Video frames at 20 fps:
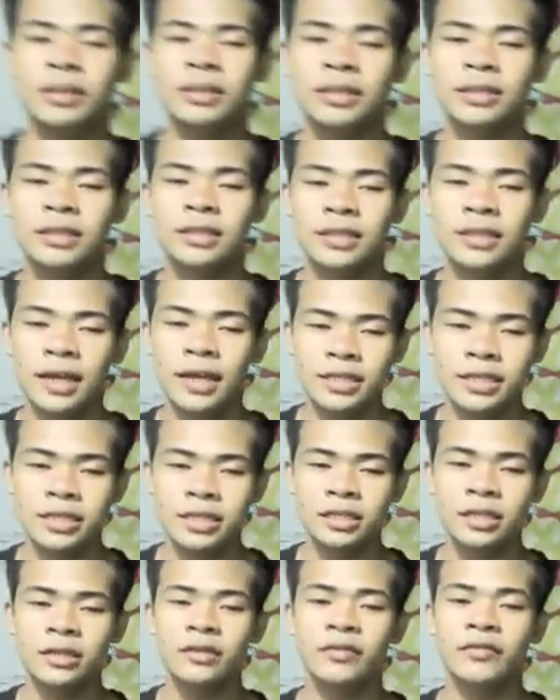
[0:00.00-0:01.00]
be
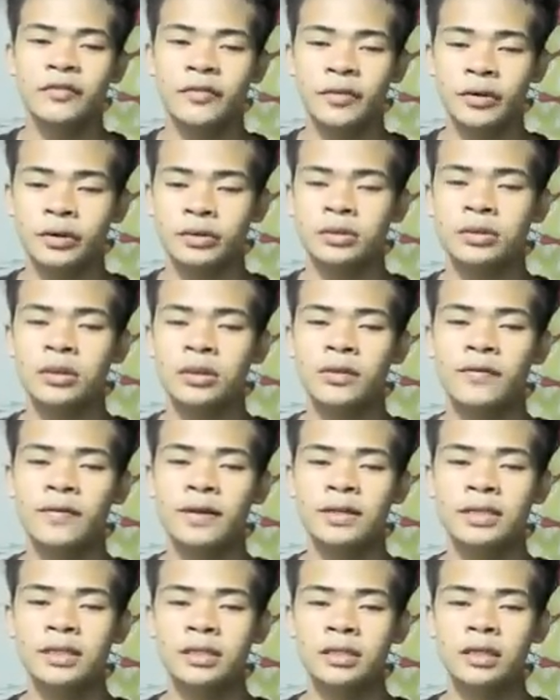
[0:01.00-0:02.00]
discussing first the
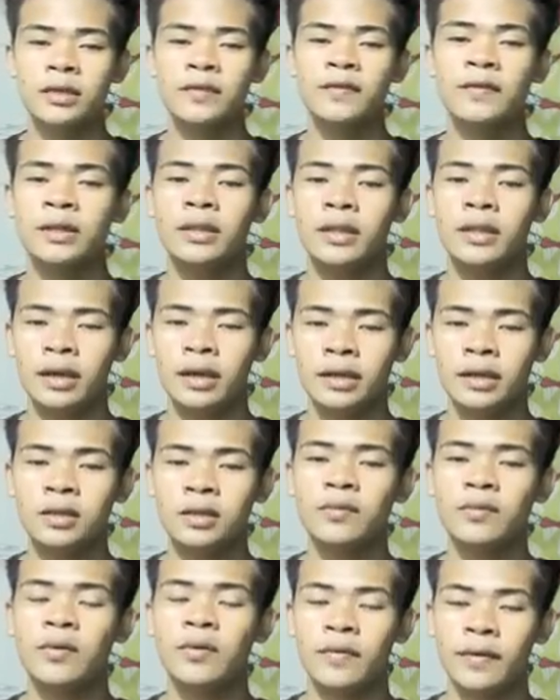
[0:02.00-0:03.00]
positive and
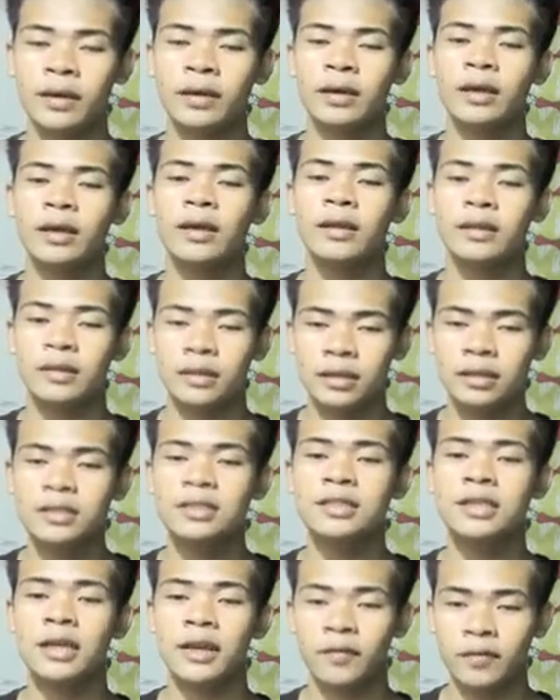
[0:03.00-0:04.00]
negative effect and
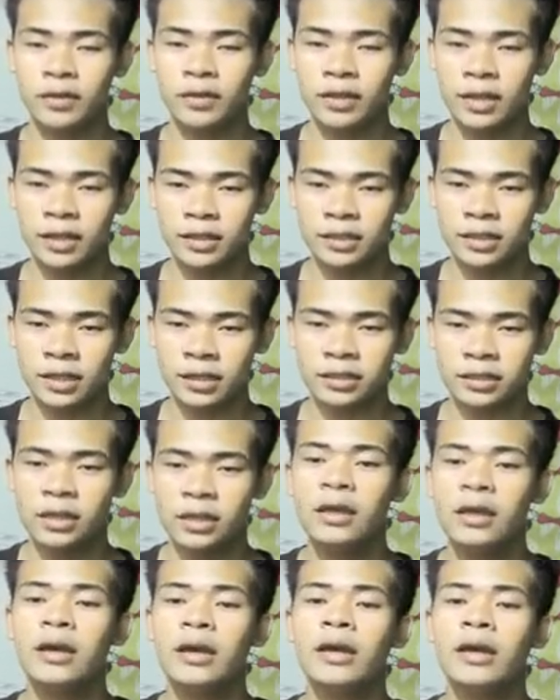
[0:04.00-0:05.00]
its evidences,
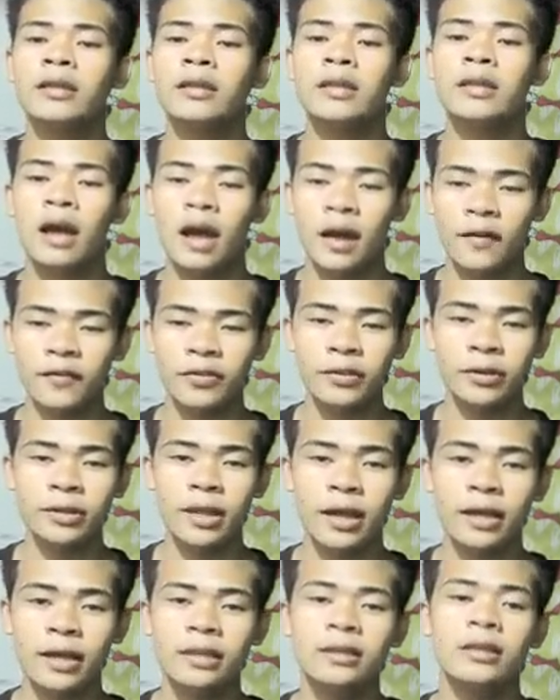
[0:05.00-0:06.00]
and after
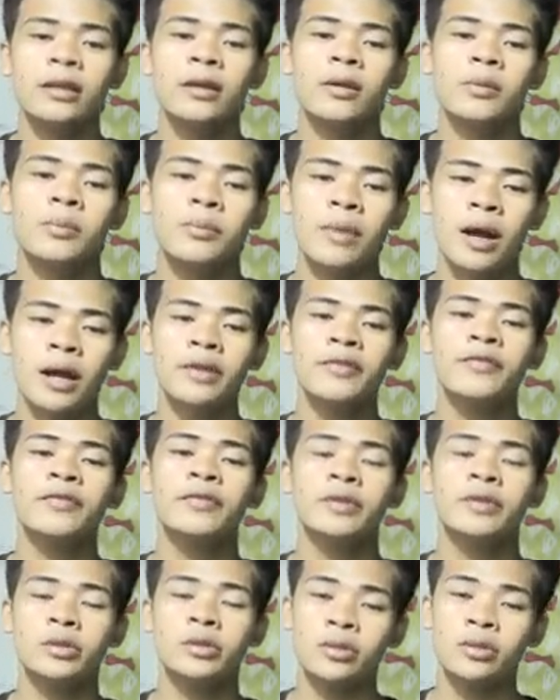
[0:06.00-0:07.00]
that, my
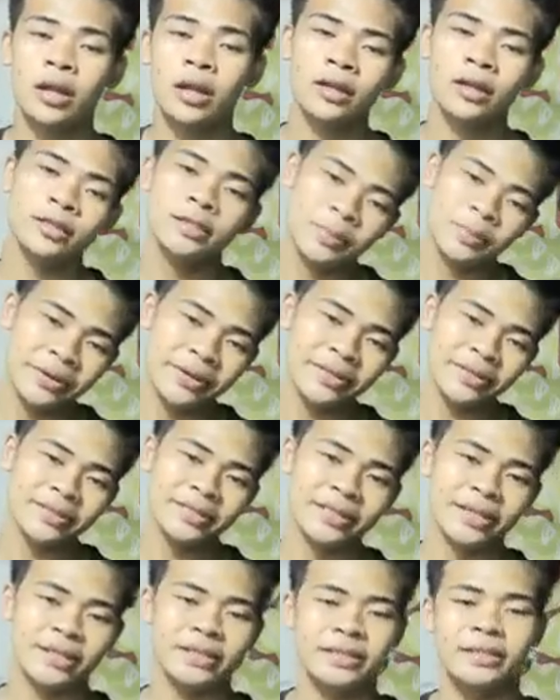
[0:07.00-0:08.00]
personal
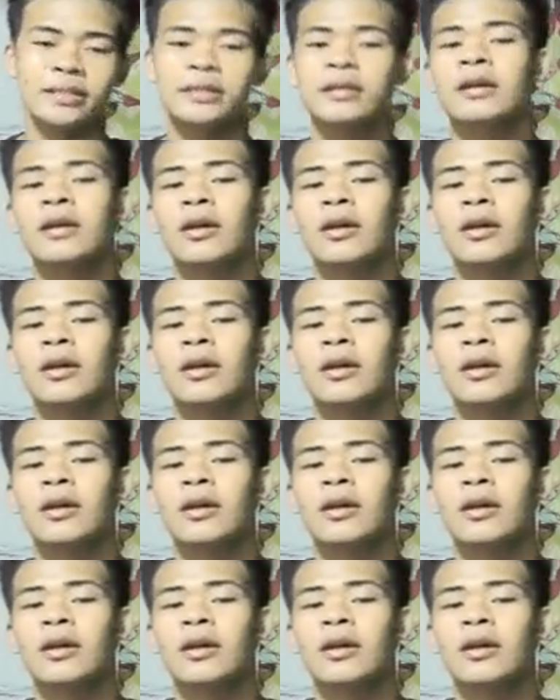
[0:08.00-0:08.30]
experiences.